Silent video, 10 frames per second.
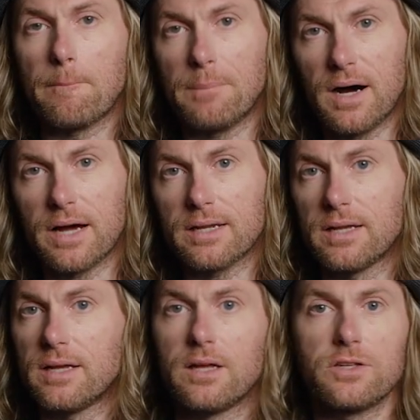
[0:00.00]
But
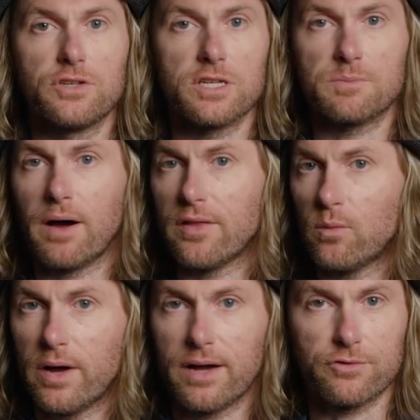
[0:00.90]
just by the
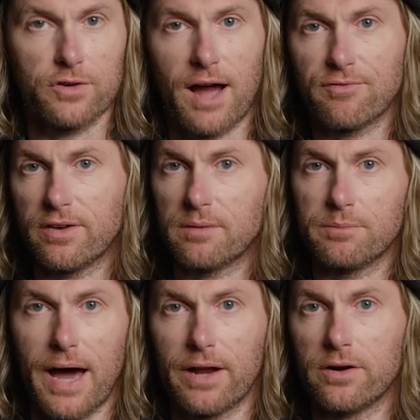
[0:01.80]
way of traffic
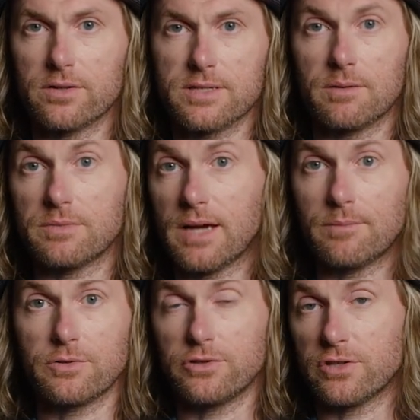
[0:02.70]
patterns,
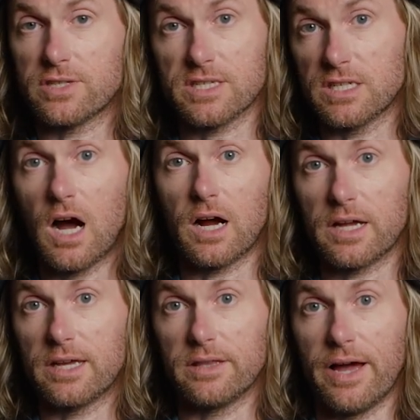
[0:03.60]
sometimes you're just
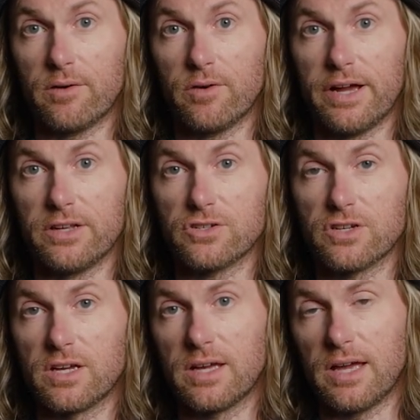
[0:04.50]
stuck in that range.
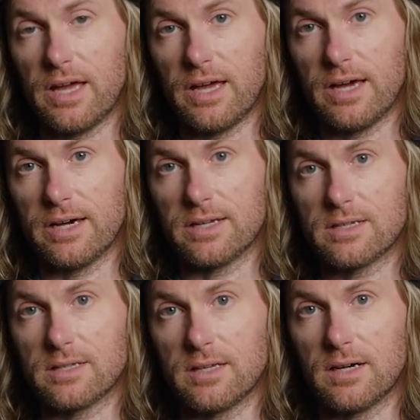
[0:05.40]

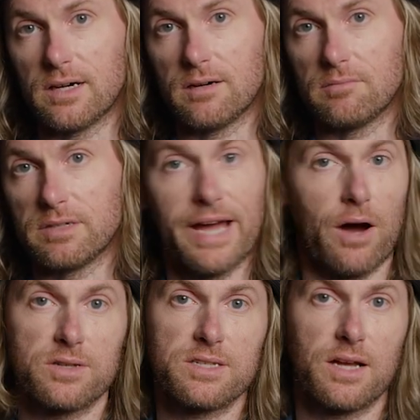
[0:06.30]
And
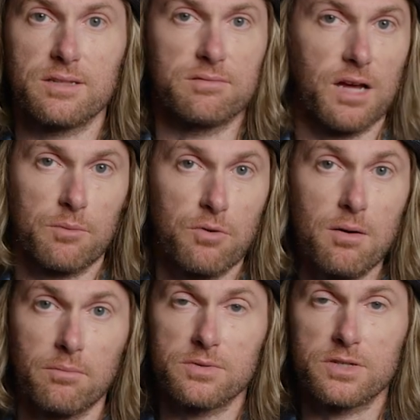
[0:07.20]
now it's not a
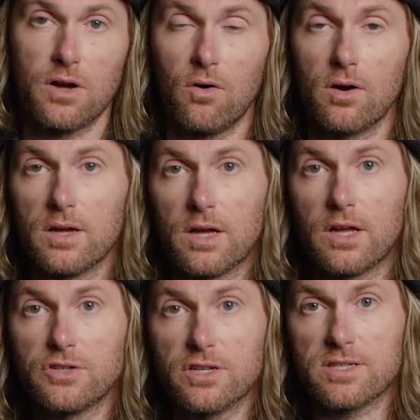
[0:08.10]
problem. So
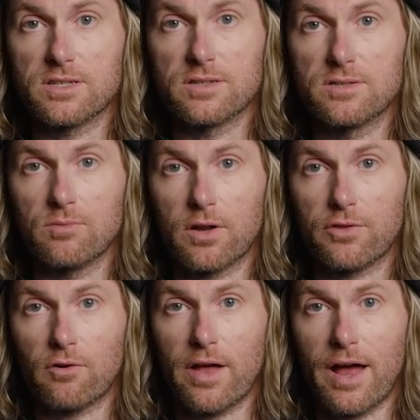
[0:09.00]
just want to
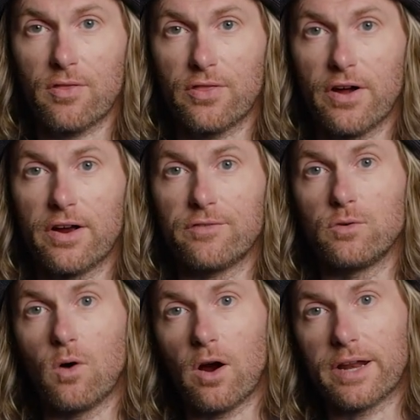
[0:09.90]
throw that out there. If
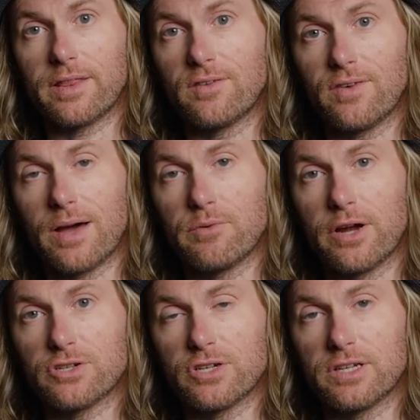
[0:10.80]
you are getting that
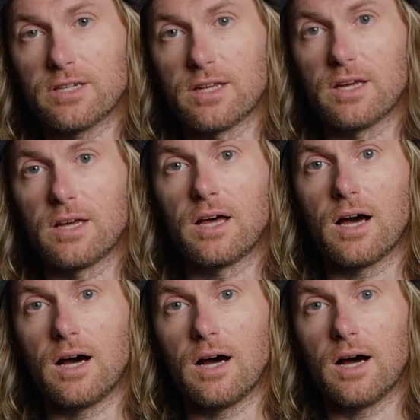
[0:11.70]
vibration,
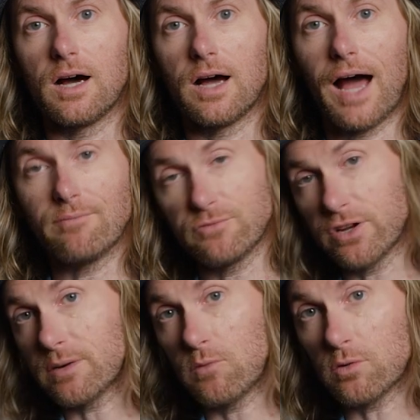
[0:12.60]
have them
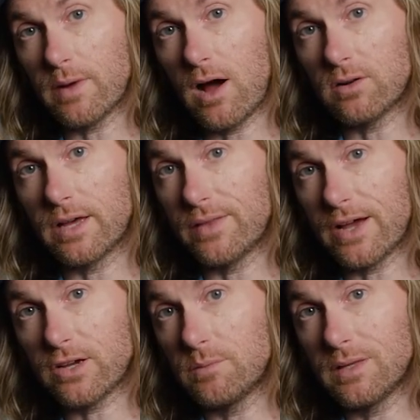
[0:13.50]
check your motor mount, and
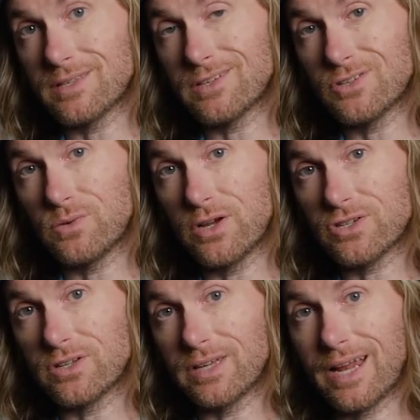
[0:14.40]
that could be the
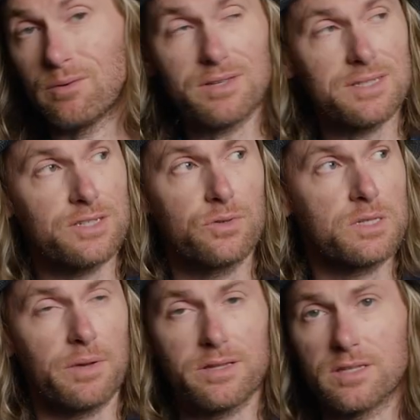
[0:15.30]
situation. And it wasn't too
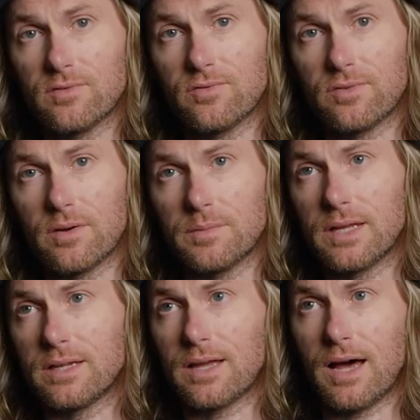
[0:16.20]
expensive. I
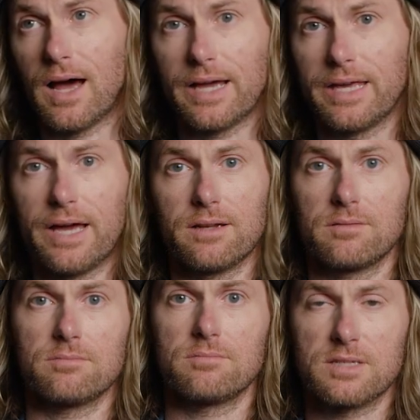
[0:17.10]
mean, I can't
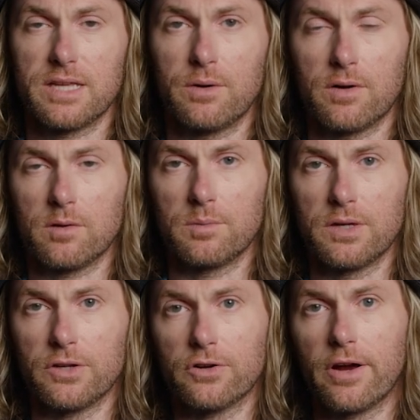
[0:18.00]
say what it'll be
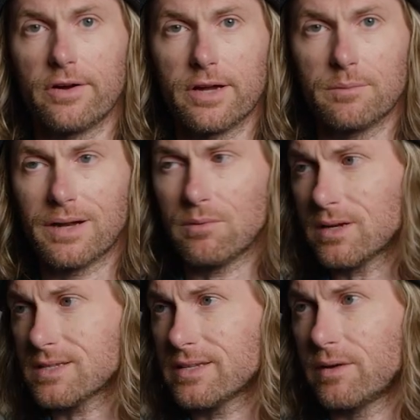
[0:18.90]
in your area, but I
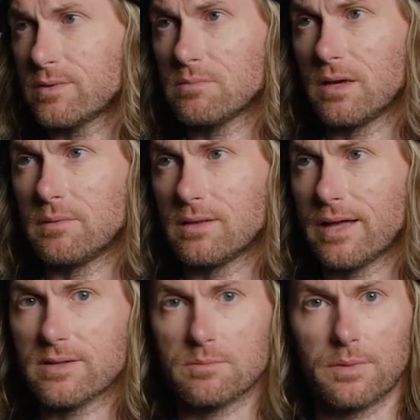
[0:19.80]
want to say it was maybe
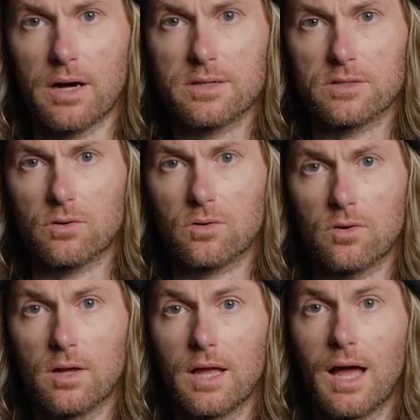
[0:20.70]
$1,000
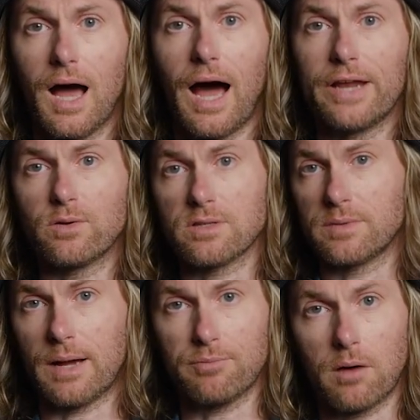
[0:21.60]
total. I know it's
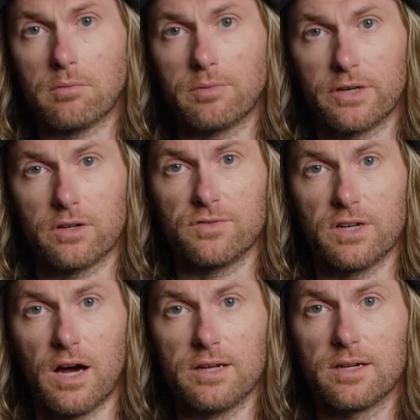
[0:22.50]
something I probably could have
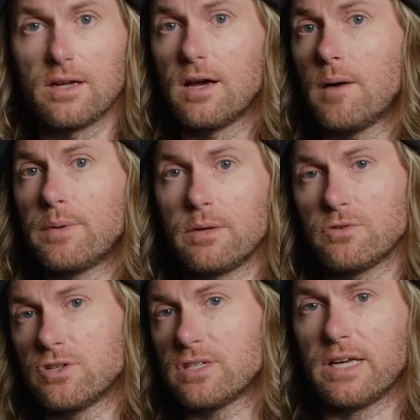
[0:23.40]
done, but it
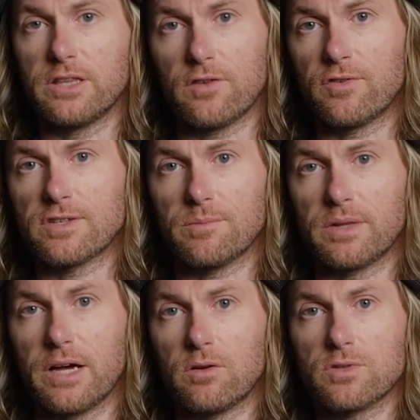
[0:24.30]
was just in there for
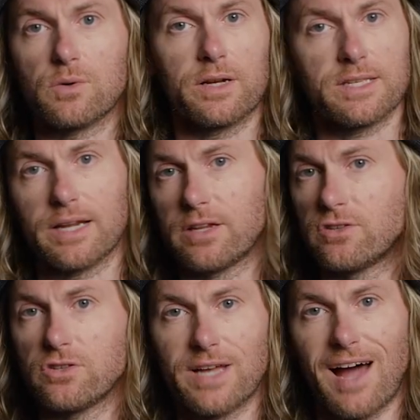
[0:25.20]
something else, so I decided to
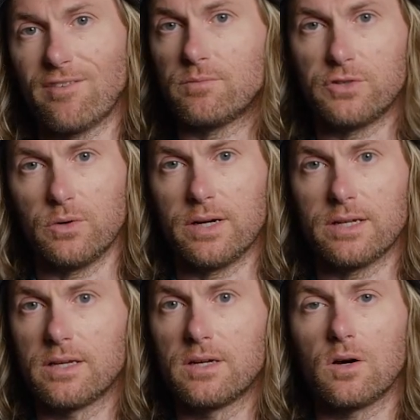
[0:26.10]
just have them do
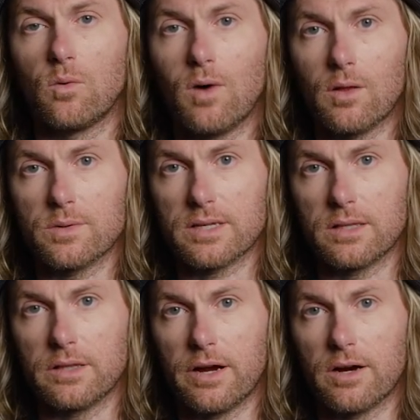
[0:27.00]
it while it was
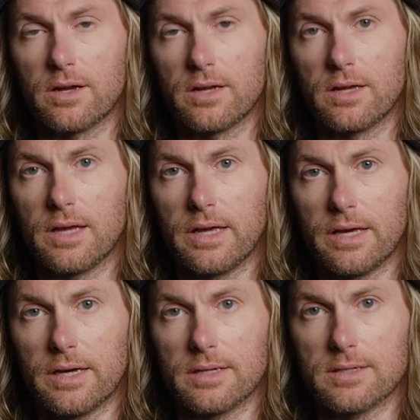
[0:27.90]
in there.
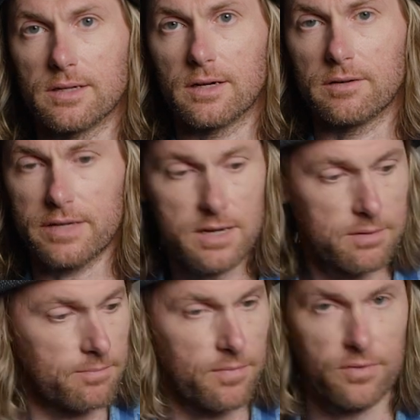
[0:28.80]
And yeah,
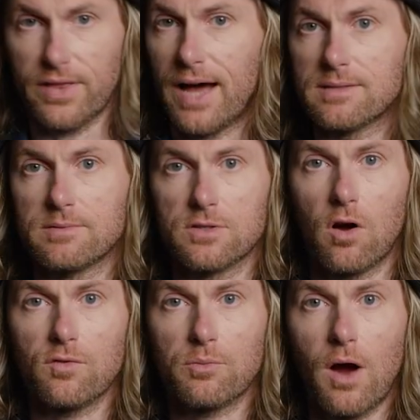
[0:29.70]
that
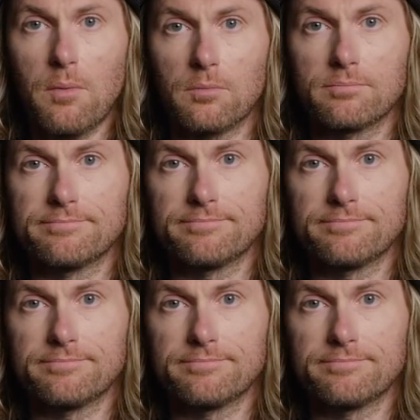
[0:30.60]
solved the problem.